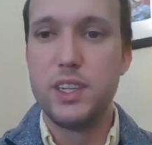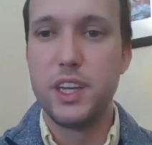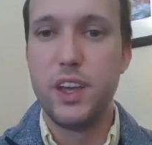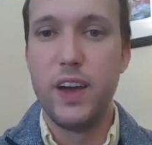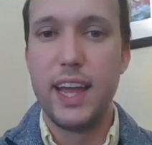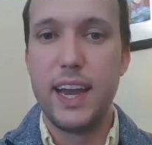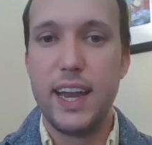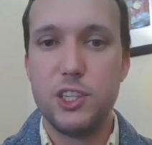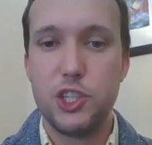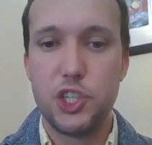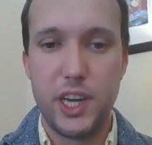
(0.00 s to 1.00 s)
to go ahead
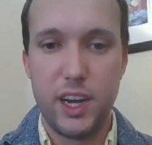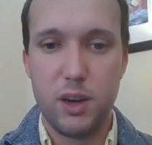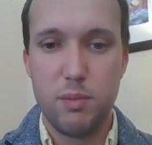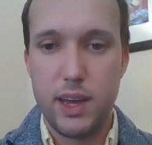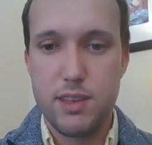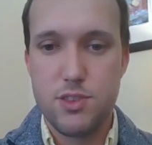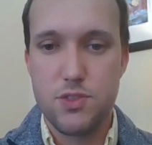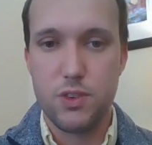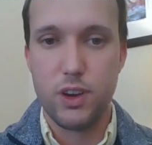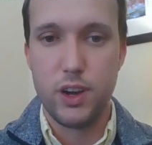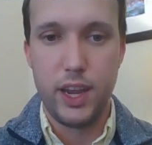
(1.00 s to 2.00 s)
and share my
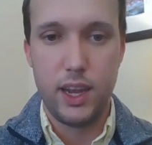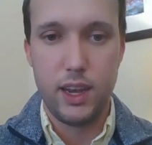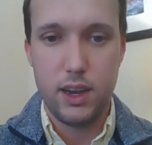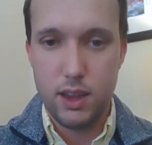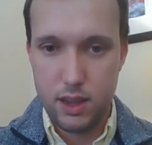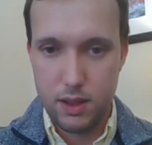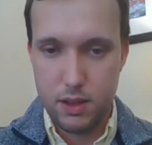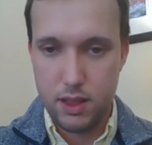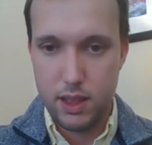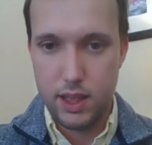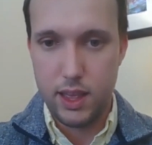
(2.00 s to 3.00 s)
screen.
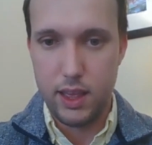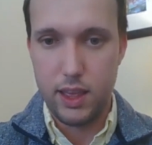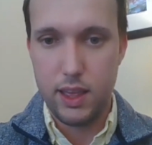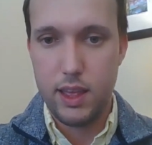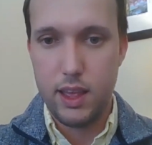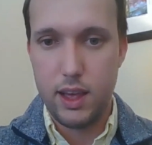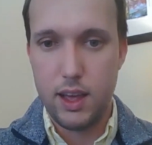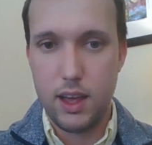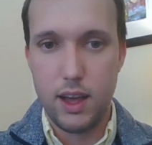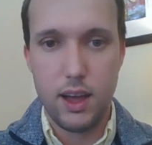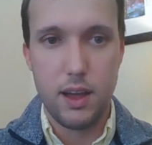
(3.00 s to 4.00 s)

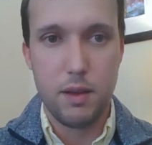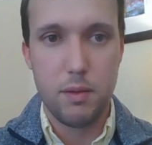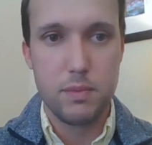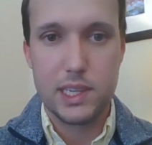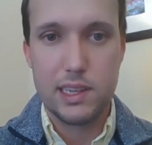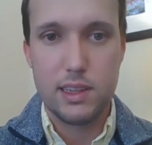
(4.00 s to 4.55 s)
Um,